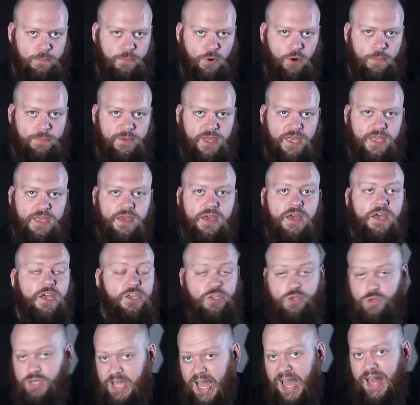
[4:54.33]
puppy,
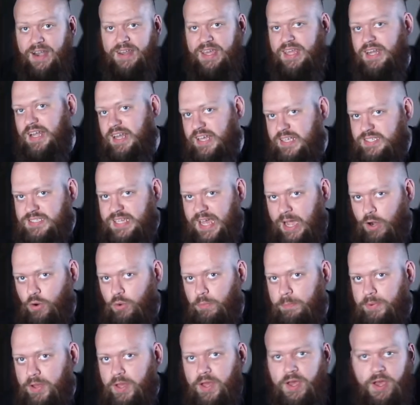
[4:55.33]
you can enlist
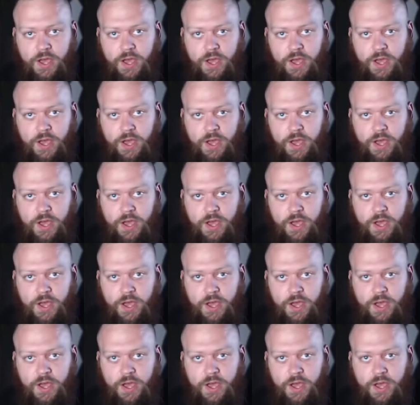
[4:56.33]
help.